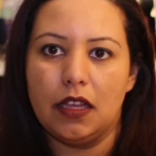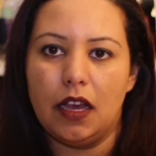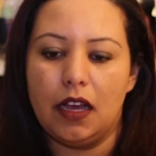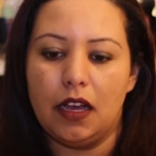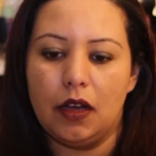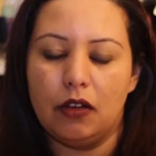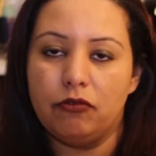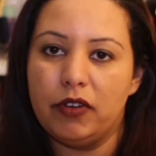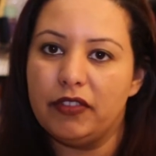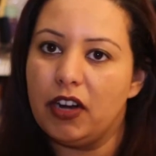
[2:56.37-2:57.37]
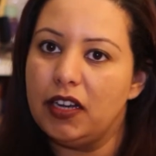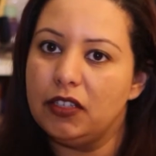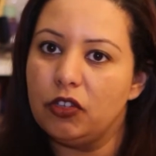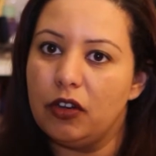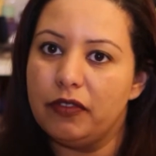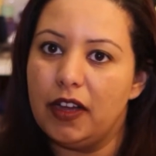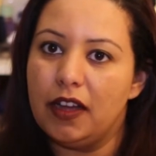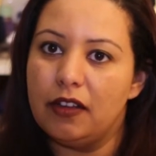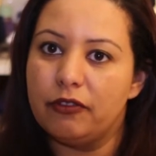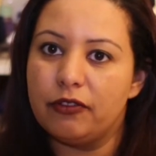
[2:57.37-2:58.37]
uh, River Island
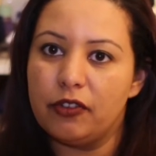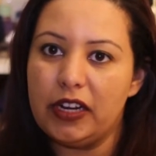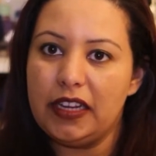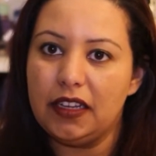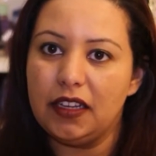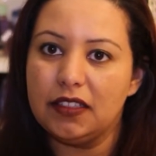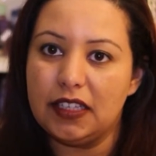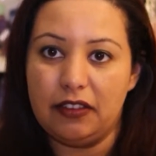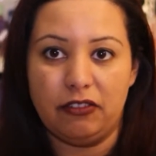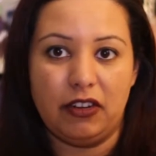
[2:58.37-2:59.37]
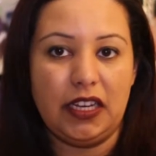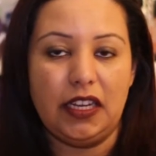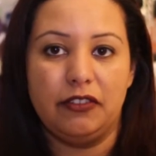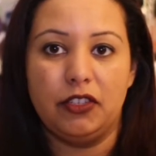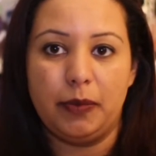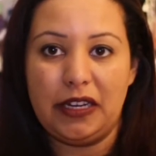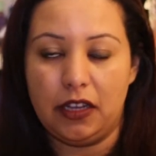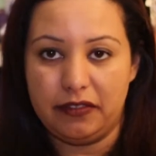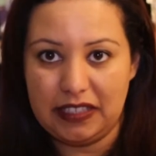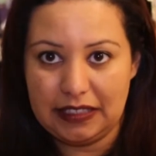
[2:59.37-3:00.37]
offer free delivery if you spend
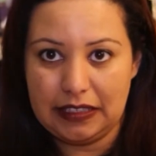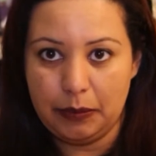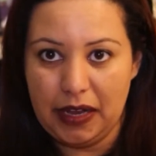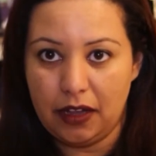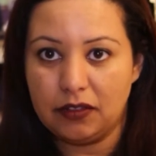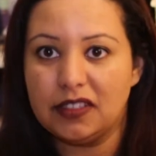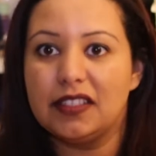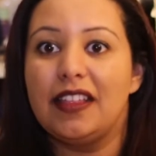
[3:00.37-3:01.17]
over £60.